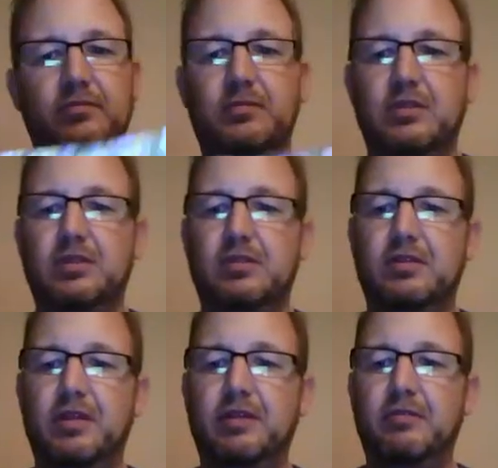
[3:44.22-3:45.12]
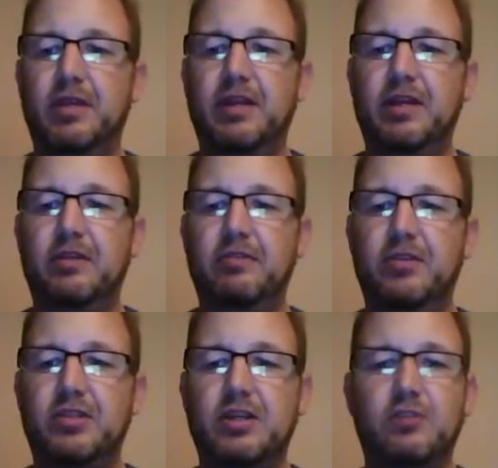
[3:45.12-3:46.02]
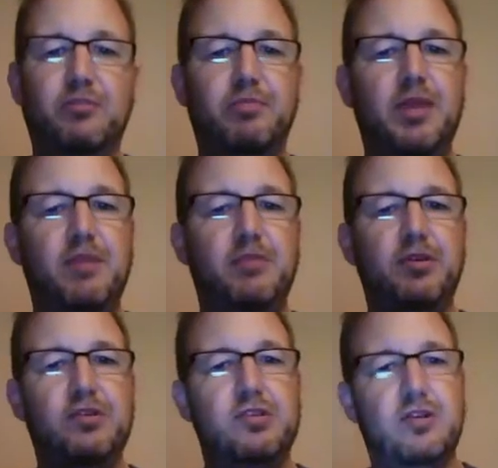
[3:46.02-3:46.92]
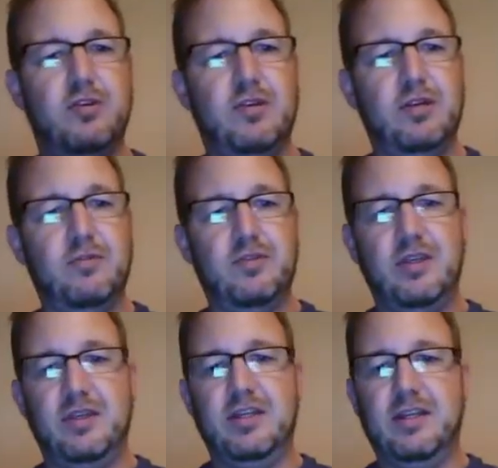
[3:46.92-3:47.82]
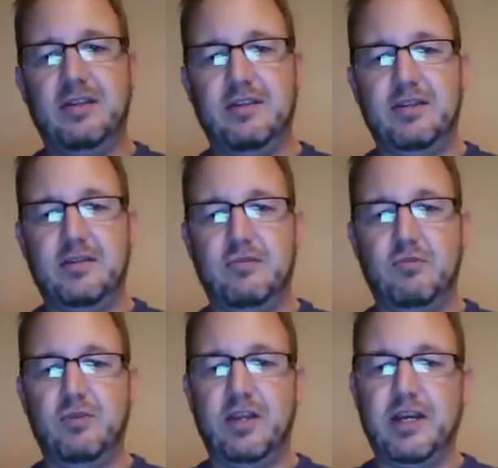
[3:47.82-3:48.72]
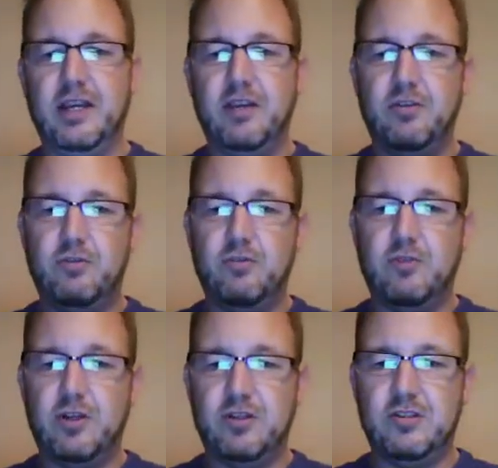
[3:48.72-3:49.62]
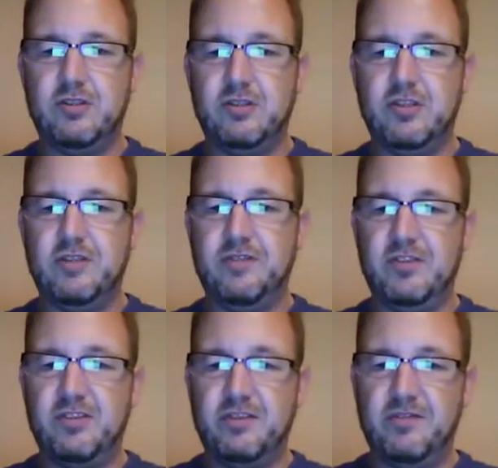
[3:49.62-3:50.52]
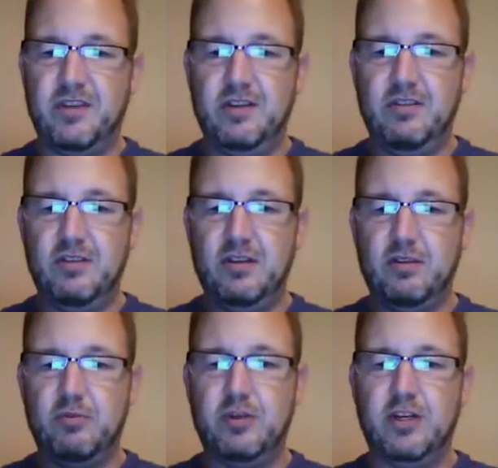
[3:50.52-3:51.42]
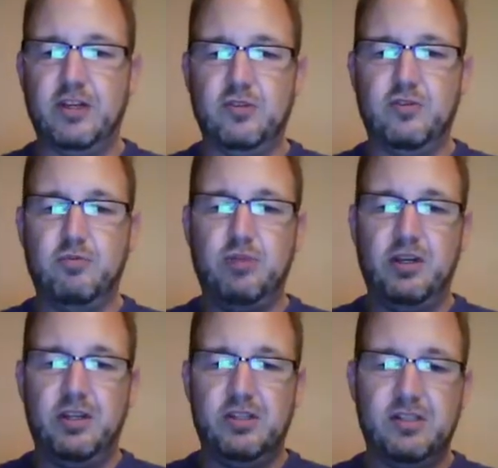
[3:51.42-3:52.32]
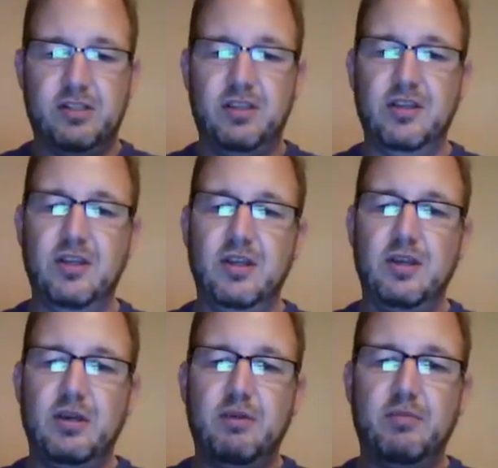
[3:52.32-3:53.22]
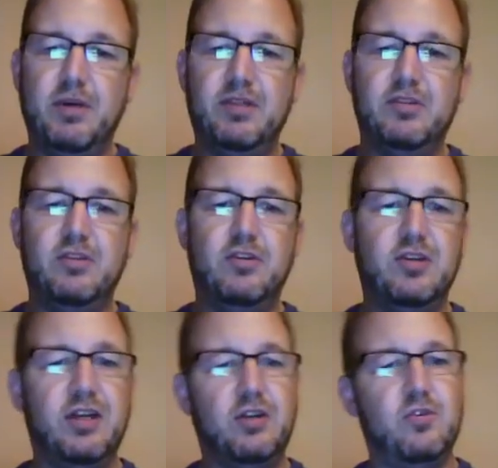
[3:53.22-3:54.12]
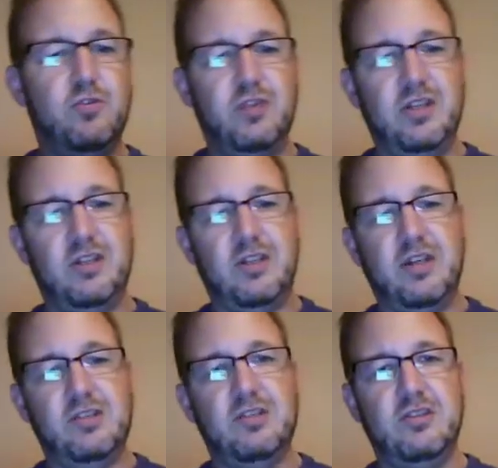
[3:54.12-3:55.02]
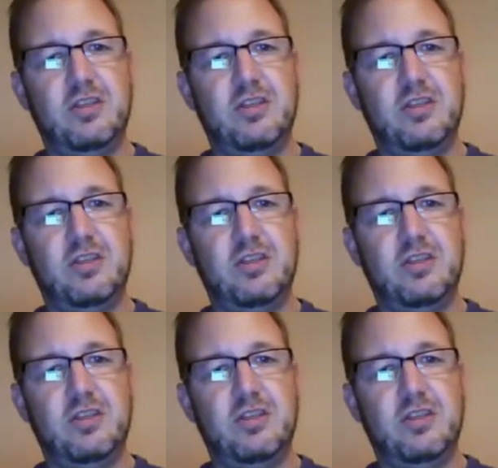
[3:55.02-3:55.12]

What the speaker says: It's kind of made out of recycled paper, so I don't think that the way I go through wallets and stuffing stuff in, it'll probably get torn pretty easily. But still kind of cool nonetheless.